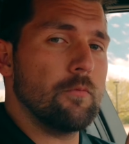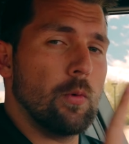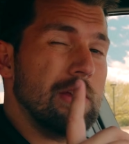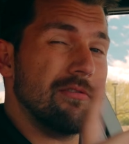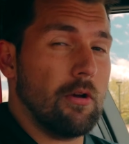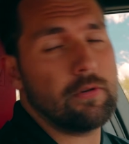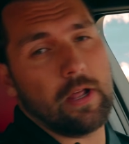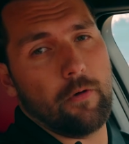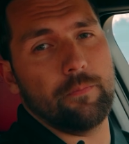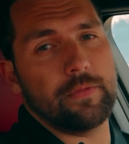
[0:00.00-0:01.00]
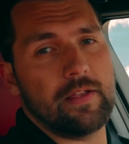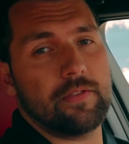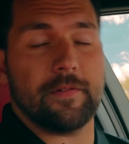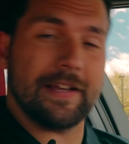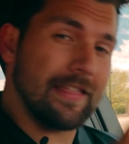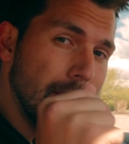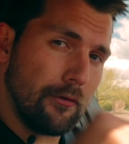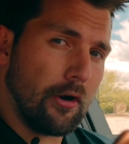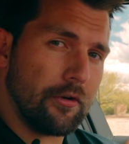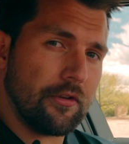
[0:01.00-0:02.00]
what you don't know is the fact that
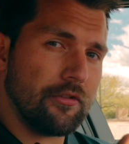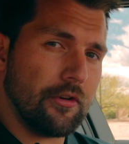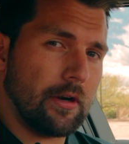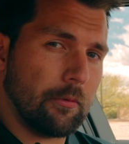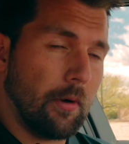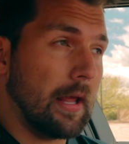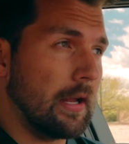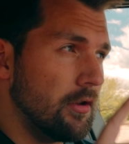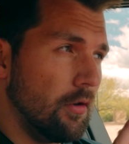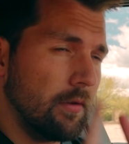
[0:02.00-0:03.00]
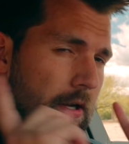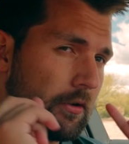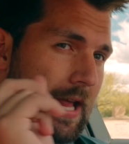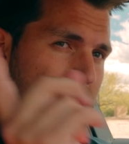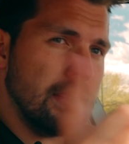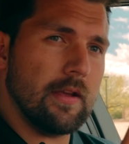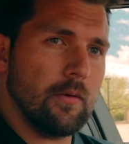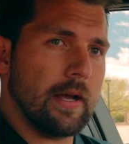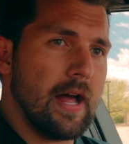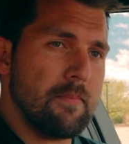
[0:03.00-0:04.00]
this car is actually already running and you don't hear anything
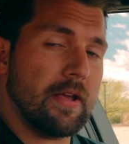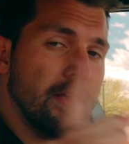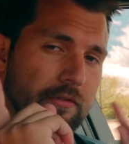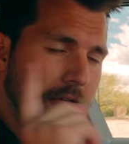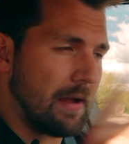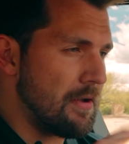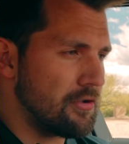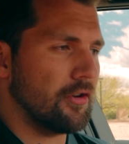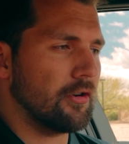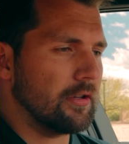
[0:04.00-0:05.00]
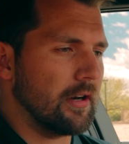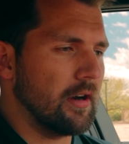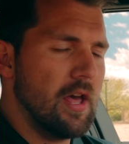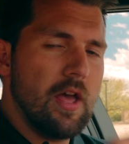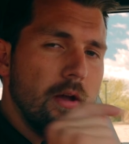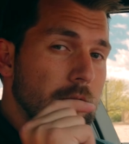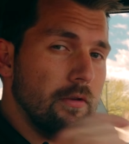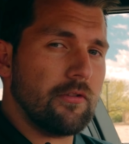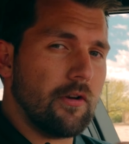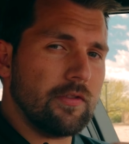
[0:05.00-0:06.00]
going on because, like I mentioned earlier, when
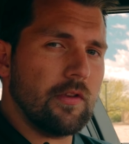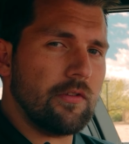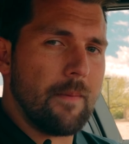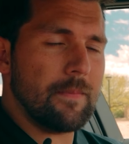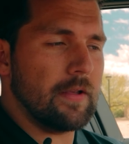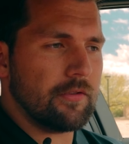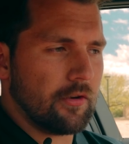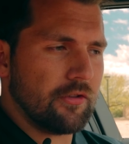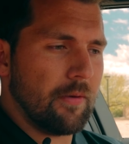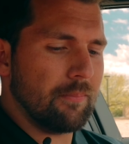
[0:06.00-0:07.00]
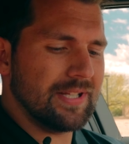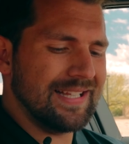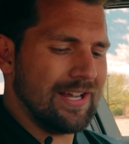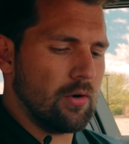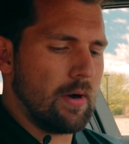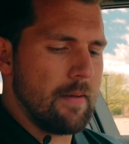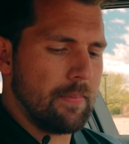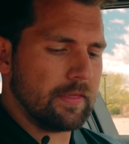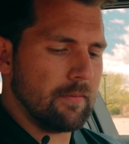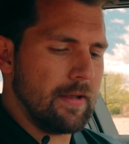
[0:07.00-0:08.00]
you start this up, it starts completely quiet.
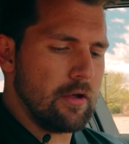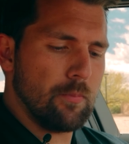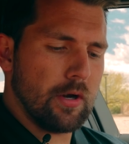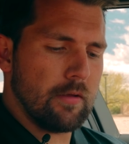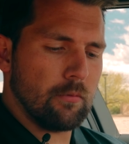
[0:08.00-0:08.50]
But the minute you put it in